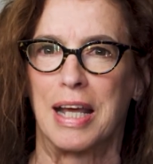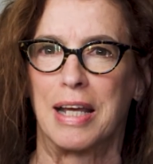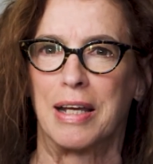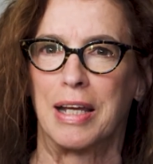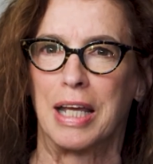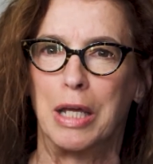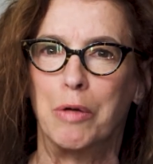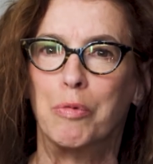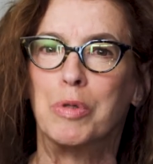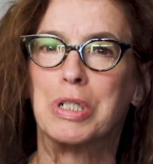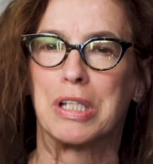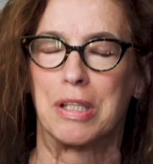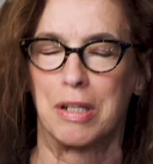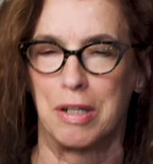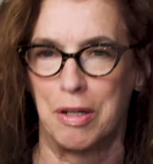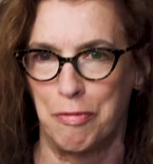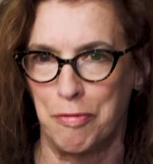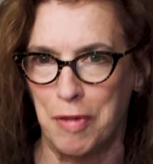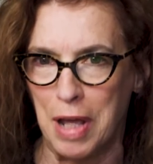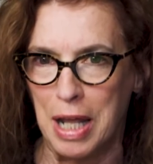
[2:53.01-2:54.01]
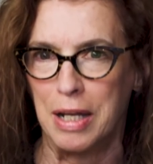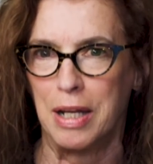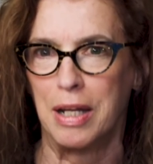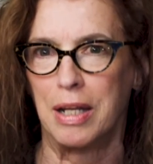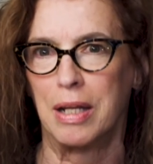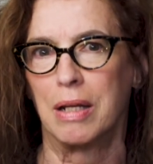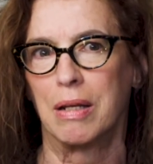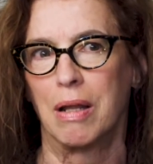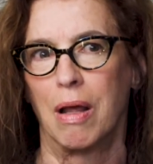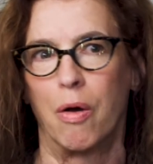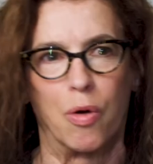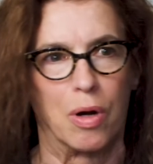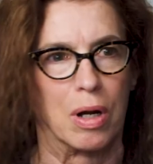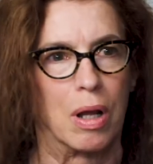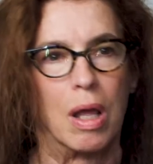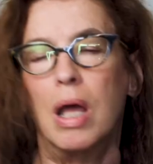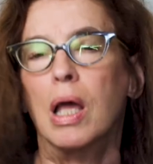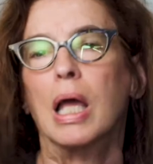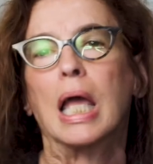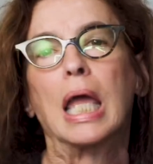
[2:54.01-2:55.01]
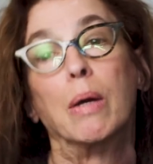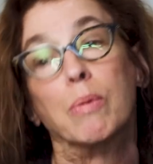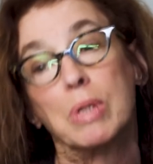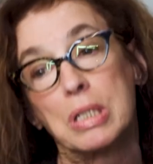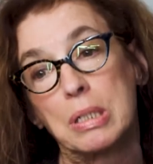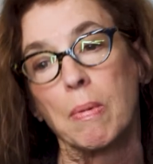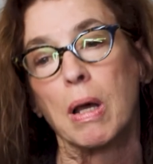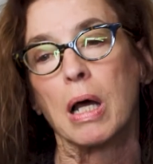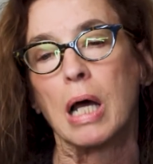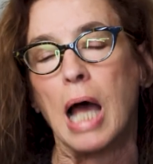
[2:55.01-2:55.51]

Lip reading: He was the defendant, or he was